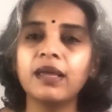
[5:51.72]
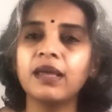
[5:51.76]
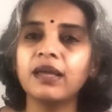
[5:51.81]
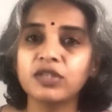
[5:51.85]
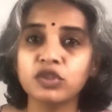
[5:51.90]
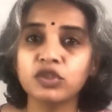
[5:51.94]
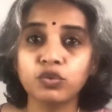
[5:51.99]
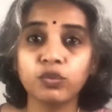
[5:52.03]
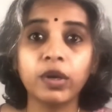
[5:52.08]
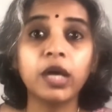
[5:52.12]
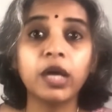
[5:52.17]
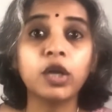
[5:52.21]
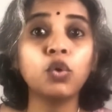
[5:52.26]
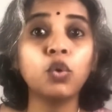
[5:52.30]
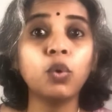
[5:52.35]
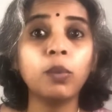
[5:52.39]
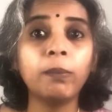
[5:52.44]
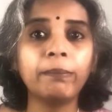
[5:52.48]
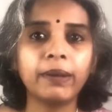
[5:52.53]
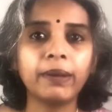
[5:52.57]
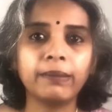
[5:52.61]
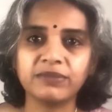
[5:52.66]

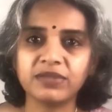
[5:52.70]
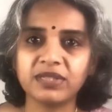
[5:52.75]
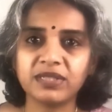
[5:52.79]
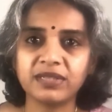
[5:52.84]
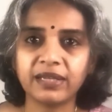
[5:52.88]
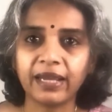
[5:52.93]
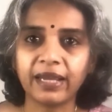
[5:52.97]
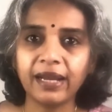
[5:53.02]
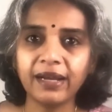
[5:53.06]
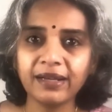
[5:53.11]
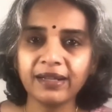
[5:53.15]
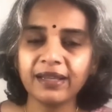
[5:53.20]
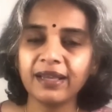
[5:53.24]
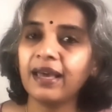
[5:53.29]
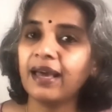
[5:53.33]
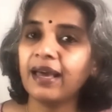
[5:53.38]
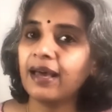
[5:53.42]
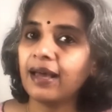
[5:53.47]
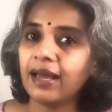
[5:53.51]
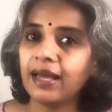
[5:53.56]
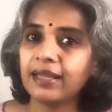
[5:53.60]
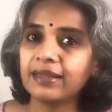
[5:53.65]
Swaroopam state,
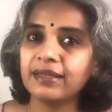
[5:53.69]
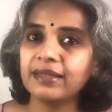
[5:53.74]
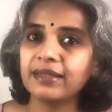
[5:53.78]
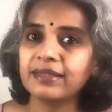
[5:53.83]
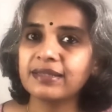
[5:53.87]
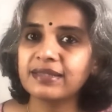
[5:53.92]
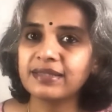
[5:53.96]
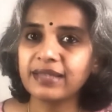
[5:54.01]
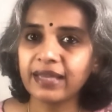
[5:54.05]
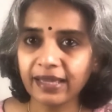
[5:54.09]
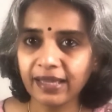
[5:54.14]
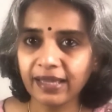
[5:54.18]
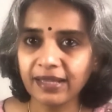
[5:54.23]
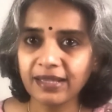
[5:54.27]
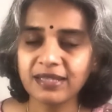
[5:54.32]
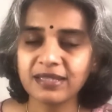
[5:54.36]
and the second